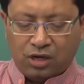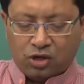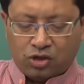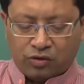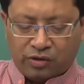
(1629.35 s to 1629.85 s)

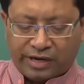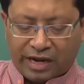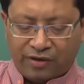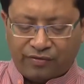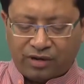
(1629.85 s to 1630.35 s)
So, you will
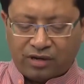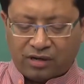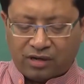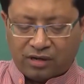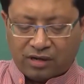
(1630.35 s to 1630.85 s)
deliver
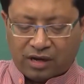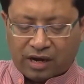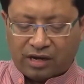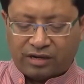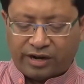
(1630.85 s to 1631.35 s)

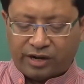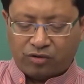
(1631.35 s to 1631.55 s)
and try to